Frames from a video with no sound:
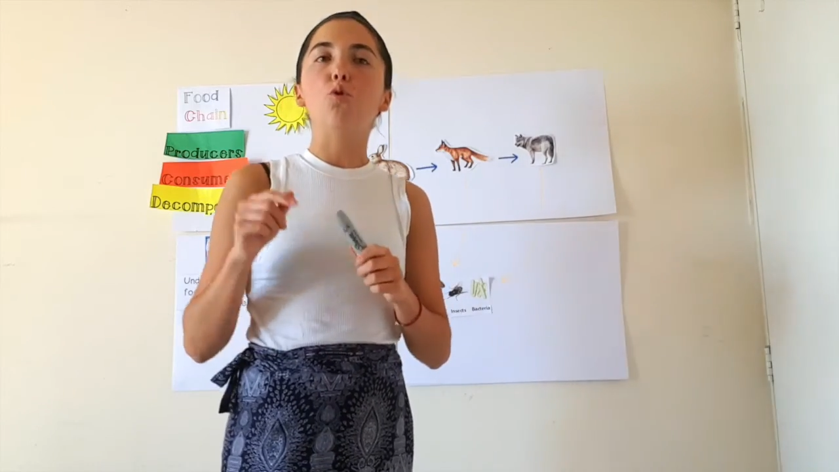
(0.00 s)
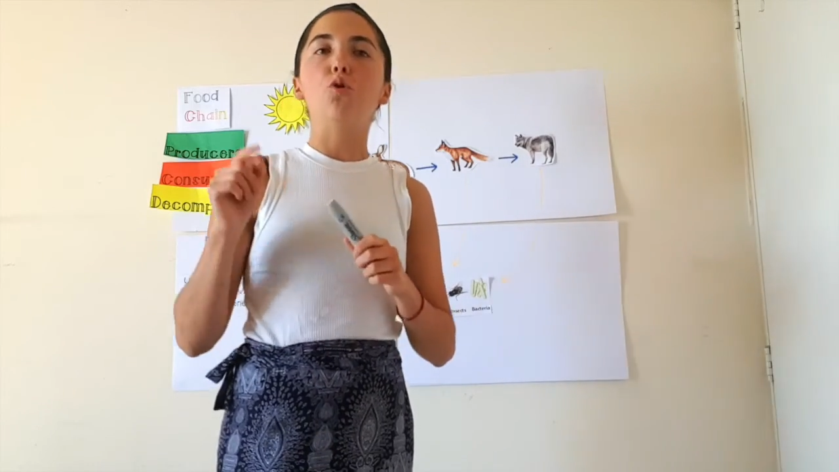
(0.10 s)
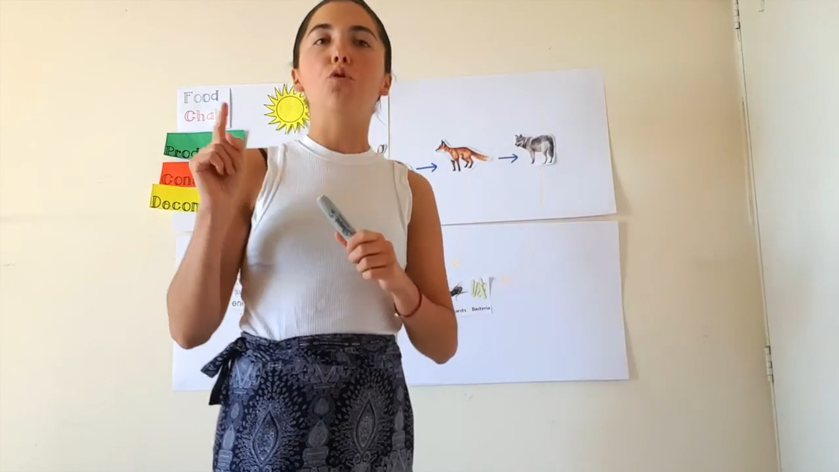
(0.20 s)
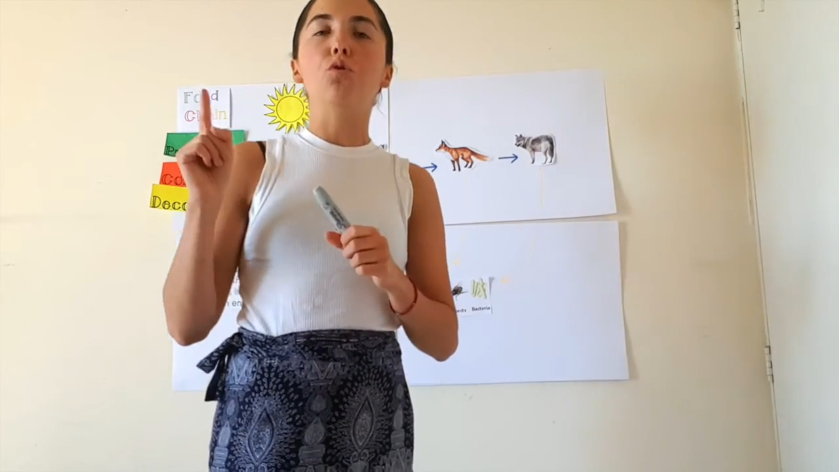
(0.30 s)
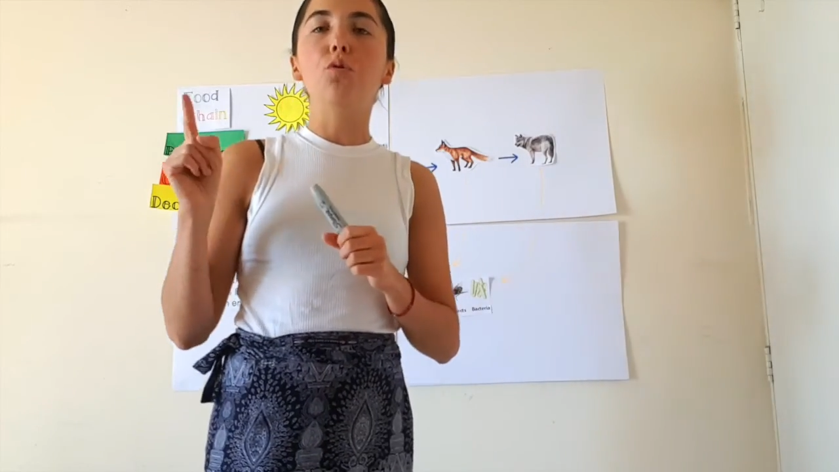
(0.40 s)
to
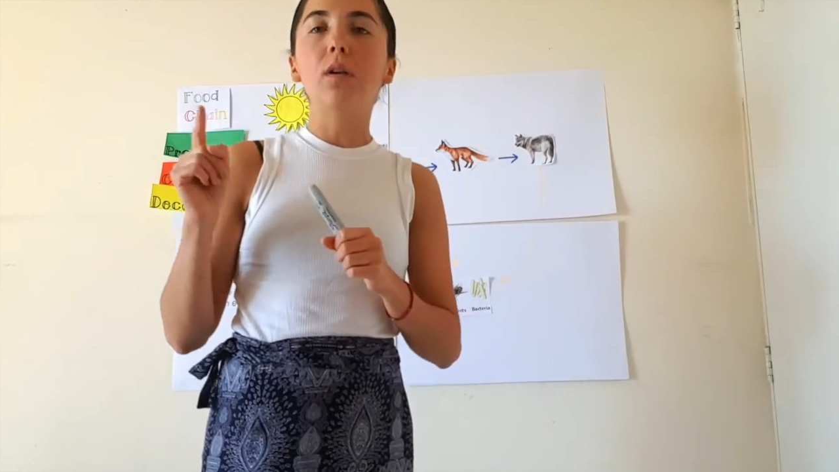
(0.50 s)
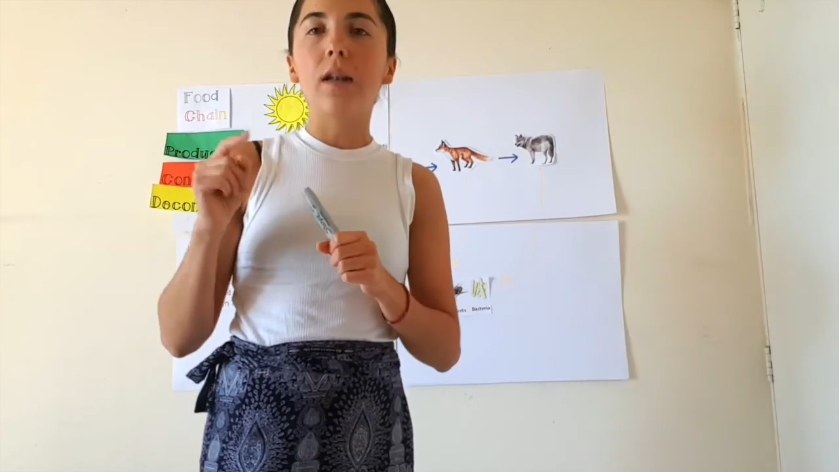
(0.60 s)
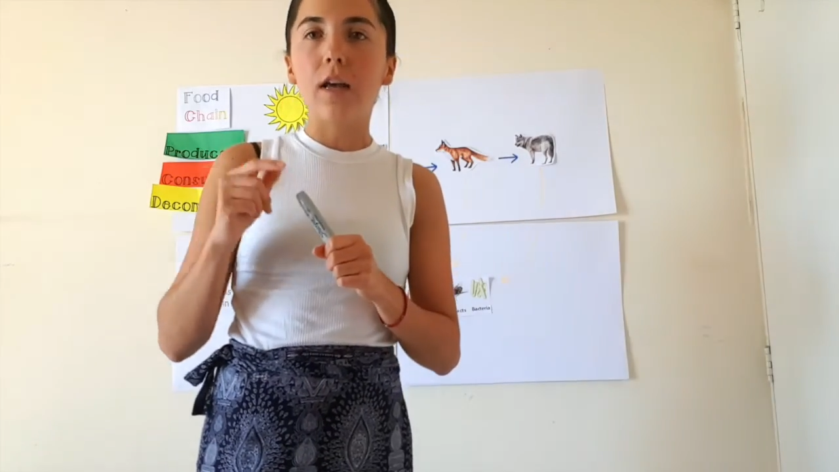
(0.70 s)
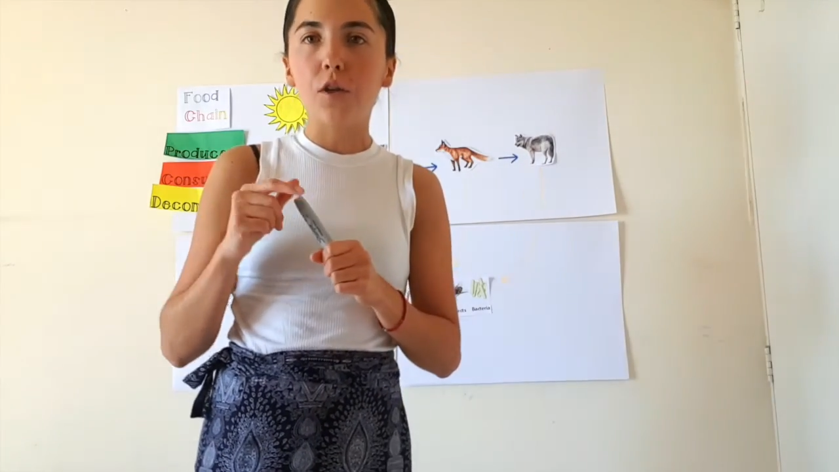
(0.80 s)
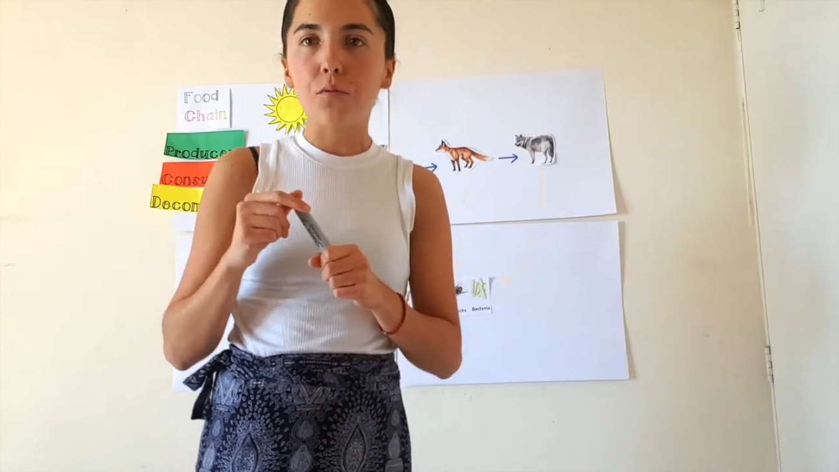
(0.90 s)
your Google
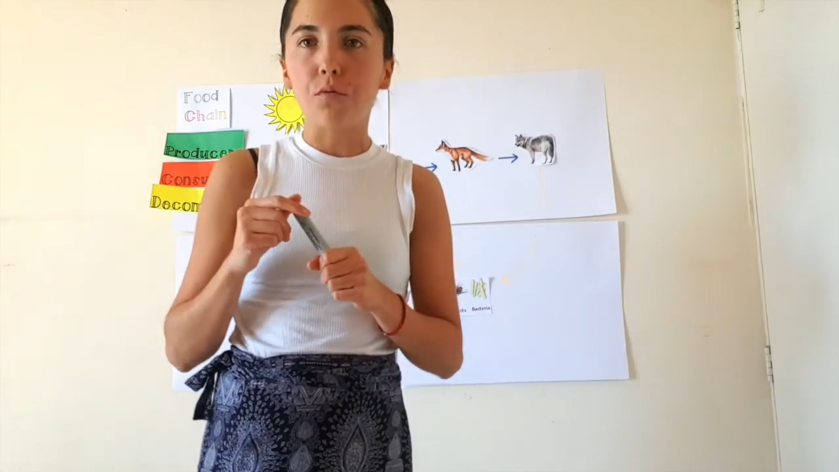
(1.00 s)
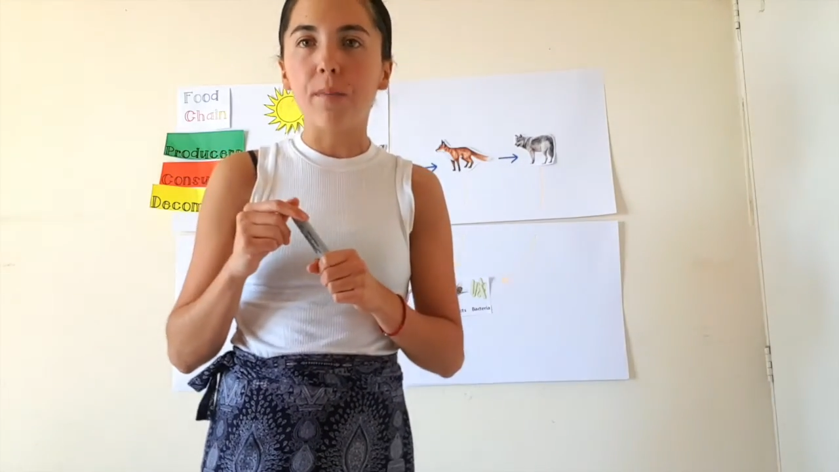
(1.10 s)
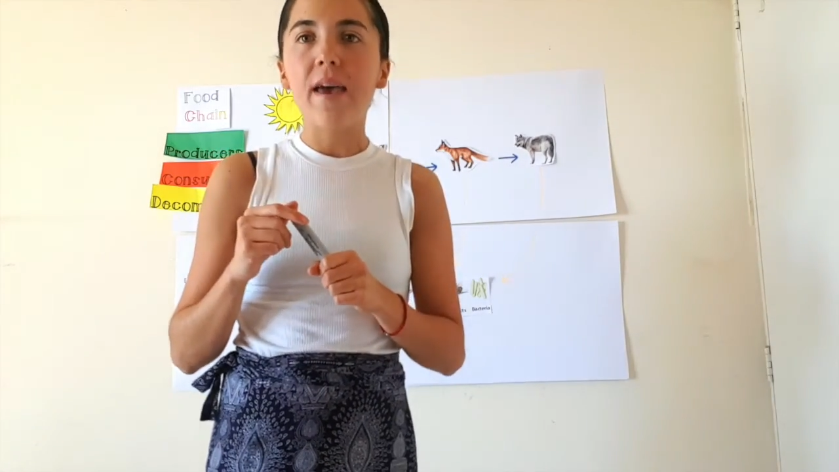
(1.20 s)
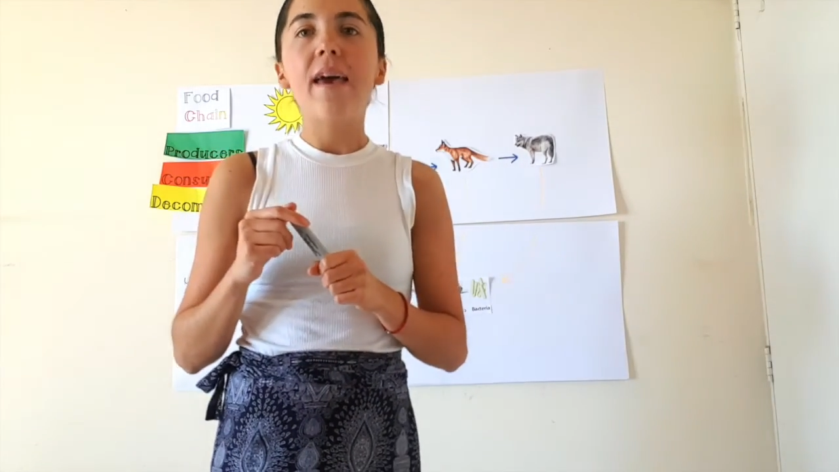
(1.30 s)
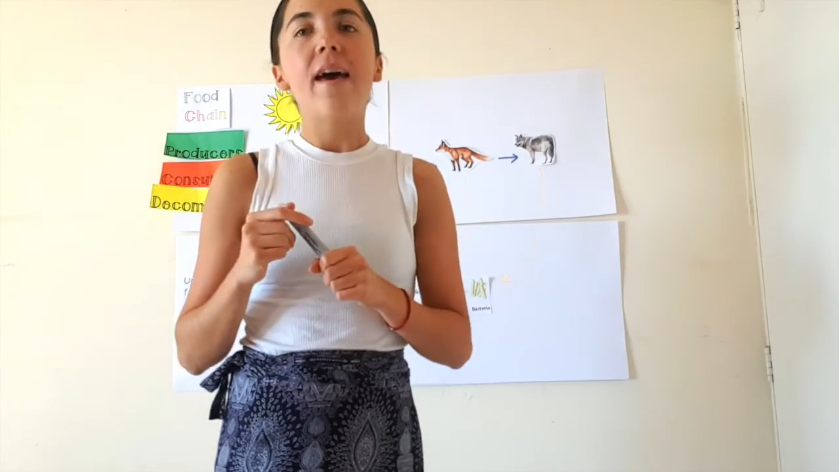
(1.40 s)
Classroom